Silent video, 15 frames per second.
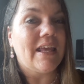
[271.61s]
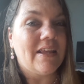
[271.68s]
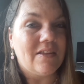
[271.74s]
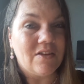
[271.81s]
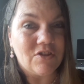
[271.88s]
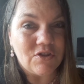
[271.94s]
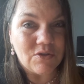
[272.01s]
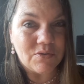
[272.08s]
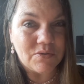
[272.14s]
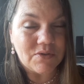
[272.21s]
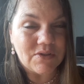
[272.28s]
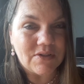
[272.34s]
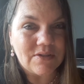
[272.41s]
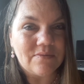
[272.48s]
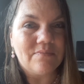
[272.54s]
in the
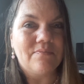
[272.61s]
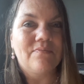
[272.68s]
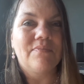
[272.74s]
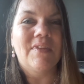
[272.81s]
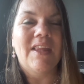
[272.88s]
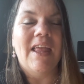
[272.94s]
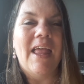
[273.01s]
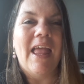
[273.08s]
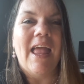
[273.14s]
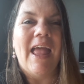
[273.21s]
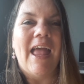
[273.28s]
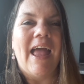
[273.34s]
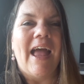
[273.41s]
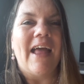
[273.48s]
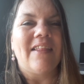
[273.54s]
juice,
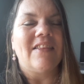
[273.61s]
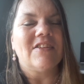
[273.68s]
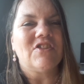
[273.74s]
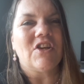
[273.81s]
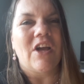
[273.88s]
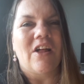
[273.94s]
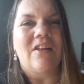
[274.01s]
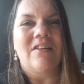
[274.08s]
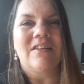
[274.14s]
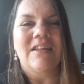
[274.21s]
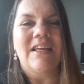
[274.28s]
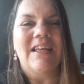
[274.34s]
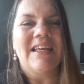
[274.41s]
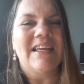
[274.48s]
and the gel